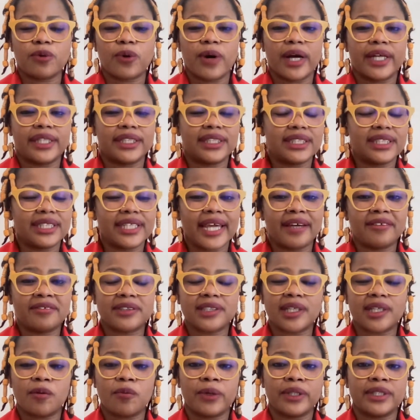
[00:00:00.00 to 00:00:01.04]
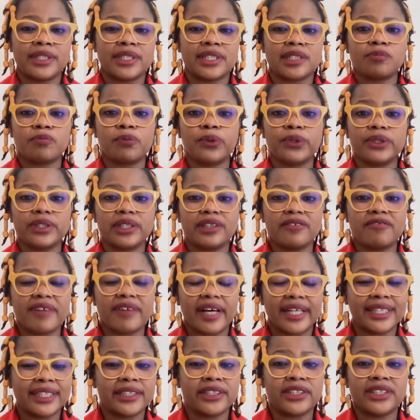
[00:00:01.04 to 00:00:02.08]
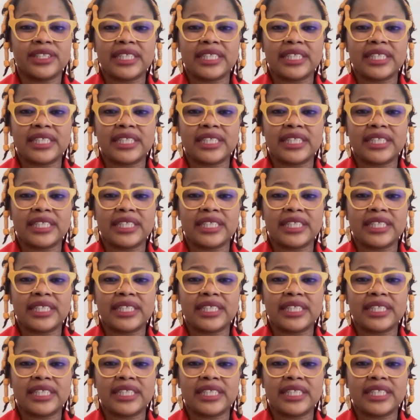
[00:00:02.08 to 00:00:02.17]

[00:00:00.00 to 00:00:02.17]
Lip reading: or I didn't have someone just put the funding